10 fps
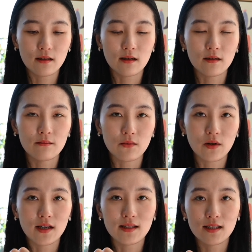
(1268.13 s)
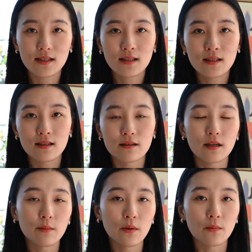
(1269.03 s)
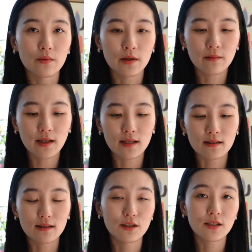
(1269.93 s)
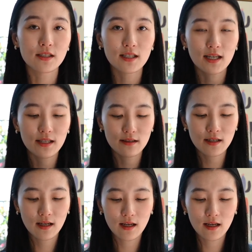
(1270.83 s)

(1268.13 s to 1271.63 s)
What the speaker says: the double brim and stitch it together,